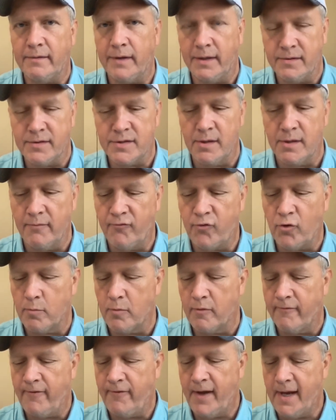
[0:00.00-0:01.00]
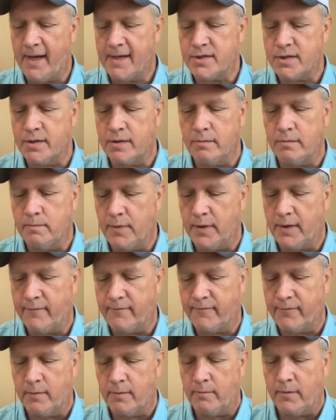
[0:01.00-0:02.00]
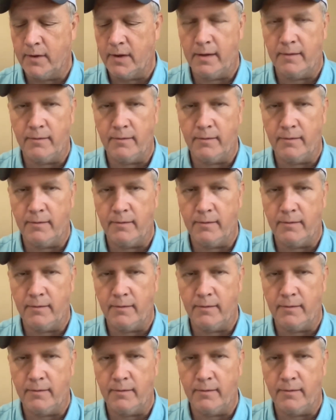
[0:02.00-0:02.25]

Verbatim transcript: in some form or fashion, but from the,